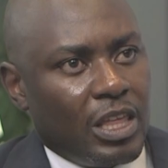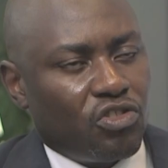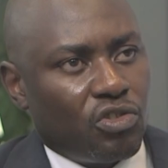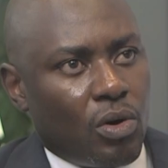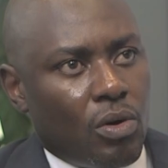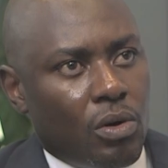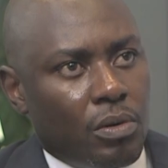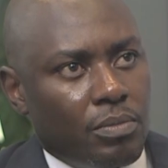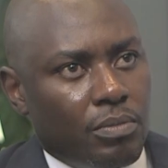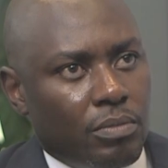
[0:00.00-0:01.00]
So
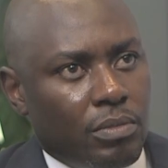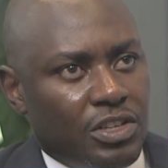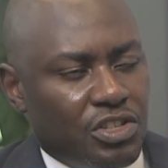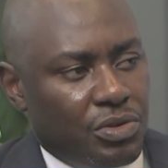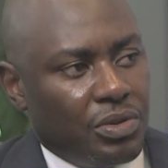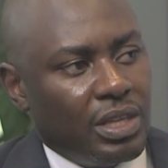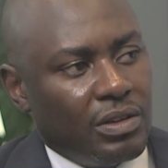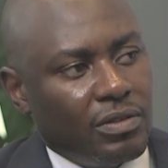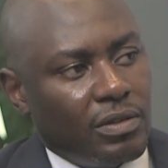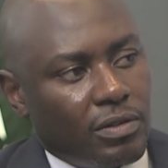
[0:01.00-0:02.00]
it's 2
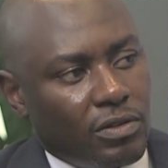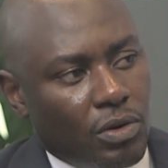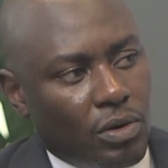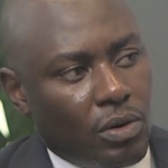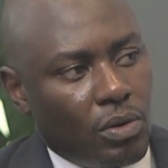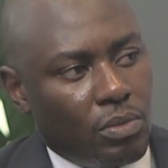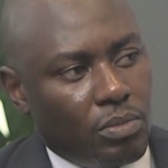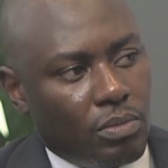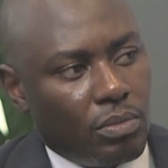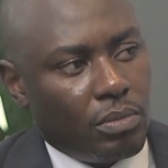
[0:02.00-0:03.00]
things. So
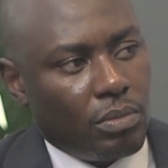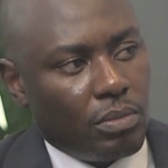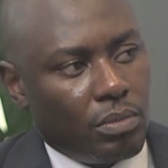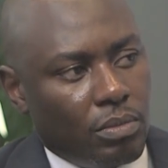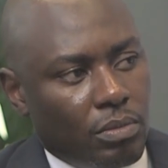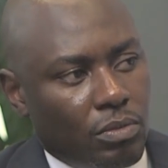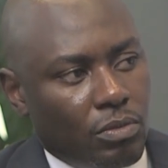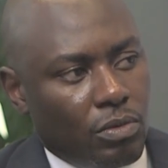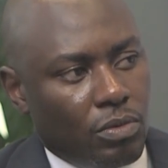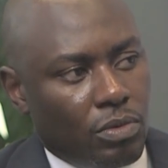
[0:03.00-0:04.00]

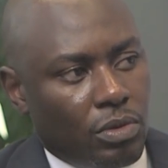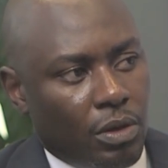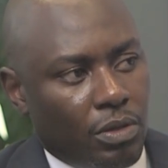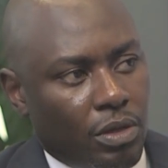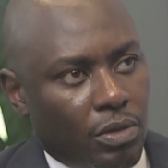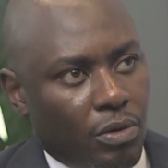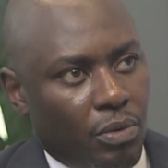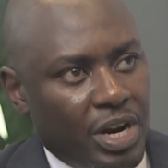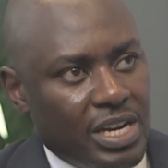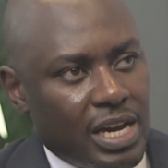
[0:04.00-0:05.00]
the
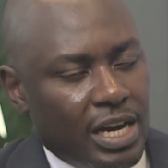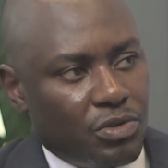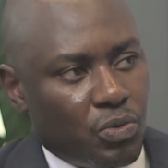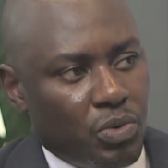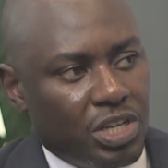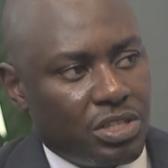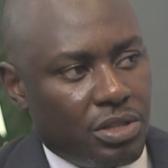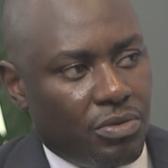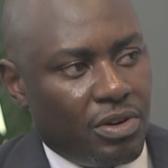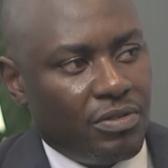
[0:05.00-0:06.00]
rate at which
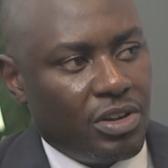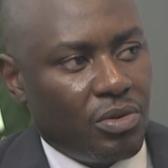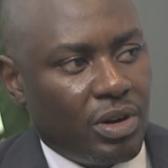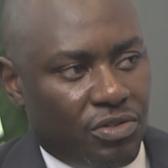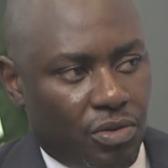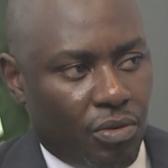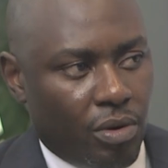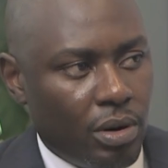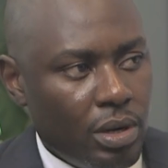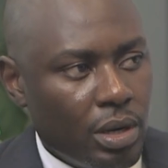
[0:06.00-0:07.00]
the revenue has
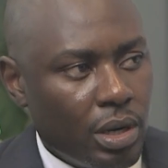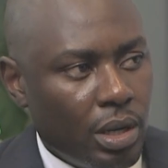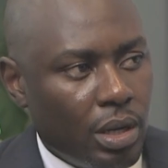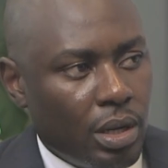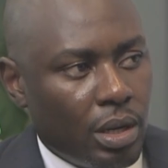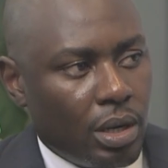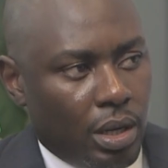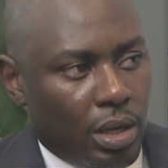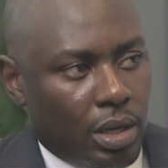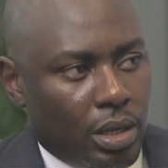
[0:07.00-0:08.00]
grown
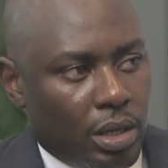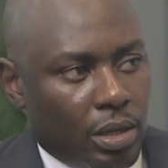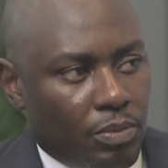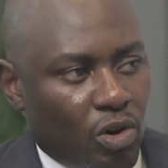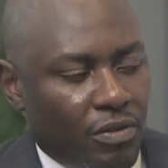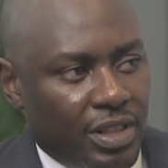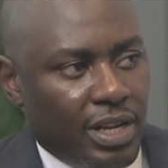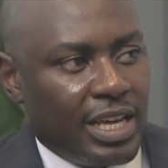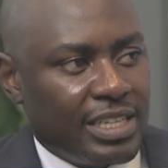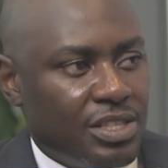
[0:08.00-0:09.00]
over the
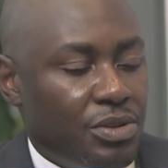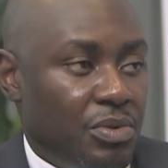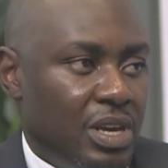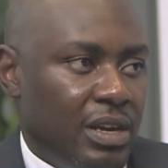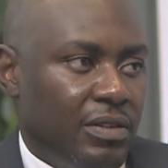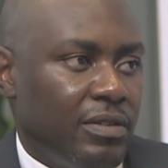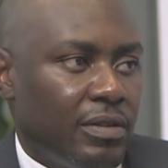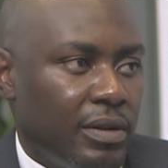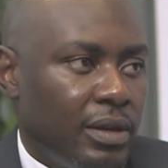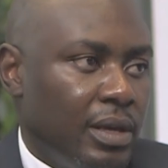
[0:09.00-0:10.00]
last 3
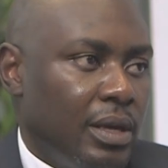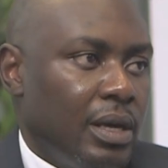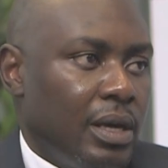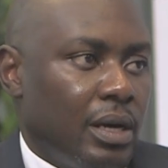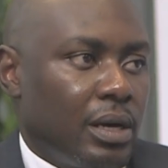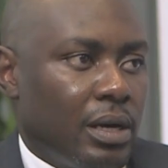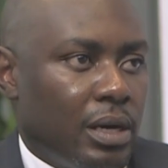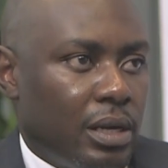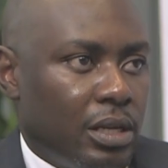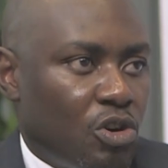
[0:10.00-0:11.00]
years
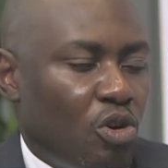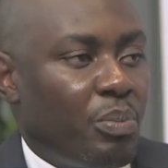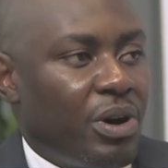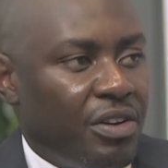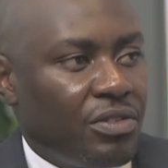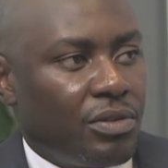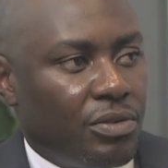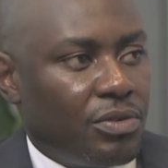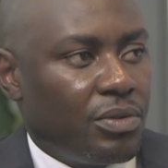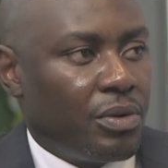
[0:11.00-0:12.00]
in
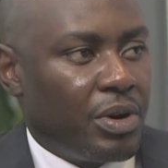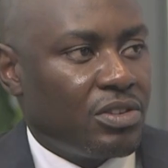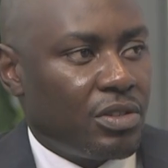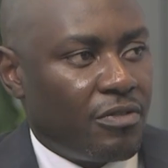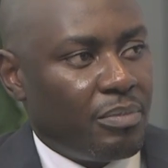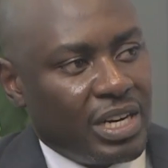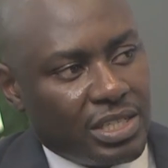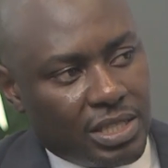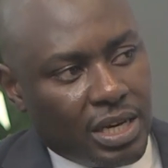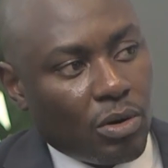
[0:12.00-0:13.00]
comparison to the rate. So they've
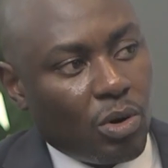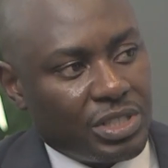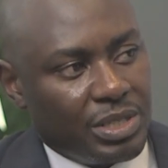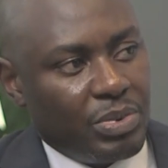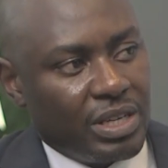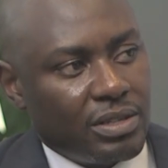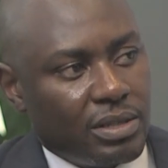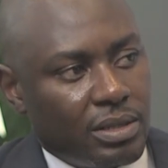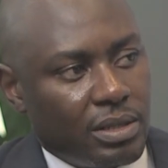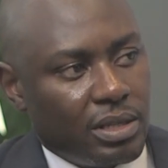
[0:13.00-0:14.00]
managed their cost
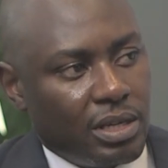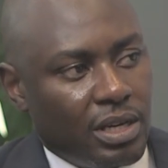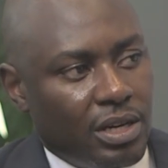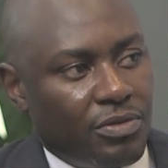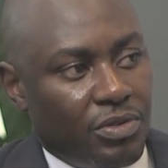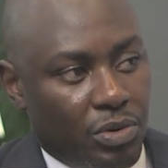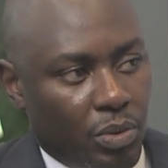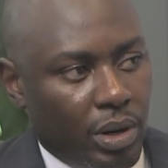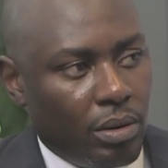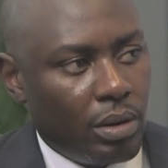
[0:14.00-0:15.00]
base very
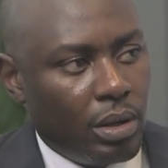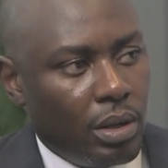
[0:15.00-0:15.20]
well.